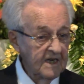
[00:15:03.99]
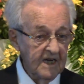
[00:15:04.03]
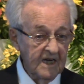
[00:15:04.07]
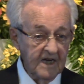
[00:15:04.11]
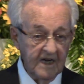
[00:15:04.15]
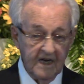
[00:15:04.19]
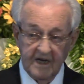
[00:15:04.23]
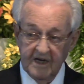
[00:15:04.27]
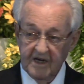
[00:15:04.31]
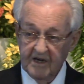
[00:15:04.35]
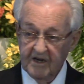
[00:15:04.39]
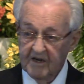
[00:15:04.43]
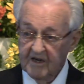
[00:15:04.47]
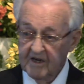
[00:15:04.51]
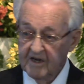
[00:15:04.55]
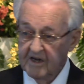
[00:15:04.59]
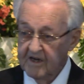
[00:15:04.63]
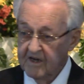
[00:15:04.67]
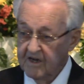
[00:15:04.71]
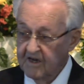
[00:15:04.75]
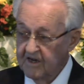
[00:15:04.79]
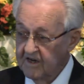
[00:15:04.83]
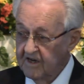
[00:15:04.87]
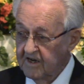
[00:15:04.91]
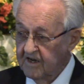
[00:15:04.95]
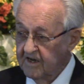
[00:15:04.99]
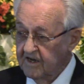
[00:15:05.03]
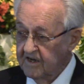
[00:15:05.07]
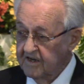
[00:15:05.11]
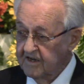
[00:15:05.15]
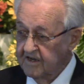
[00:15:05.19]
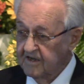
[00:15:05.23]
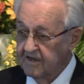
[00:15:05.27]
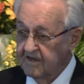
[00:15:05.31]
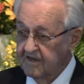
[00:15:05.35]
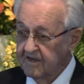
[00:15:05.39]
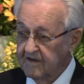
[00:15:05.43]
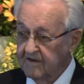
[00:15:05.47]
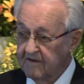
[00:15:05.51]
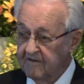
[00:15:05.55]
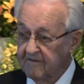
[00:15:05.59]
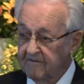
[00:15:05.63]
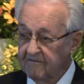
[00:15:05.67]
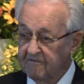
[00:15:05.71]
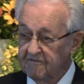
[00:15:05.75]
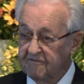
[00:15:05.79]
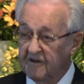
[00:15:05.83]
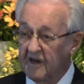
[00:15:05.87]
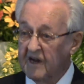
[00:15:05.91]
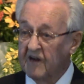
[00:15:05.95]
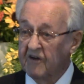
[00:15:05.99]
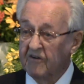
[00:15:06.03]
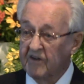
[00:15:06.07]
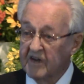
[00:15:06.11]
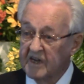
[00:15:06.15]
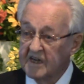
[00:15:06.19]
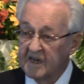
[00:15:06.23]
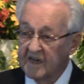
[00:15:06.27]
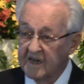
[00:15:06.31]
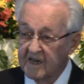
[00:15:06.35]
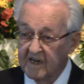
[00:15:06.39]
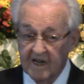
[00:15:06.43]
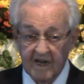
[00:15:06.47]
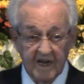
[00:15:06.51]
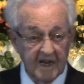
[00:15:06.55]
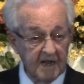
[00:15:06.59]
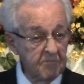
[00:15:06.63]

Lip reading: a fairy tale.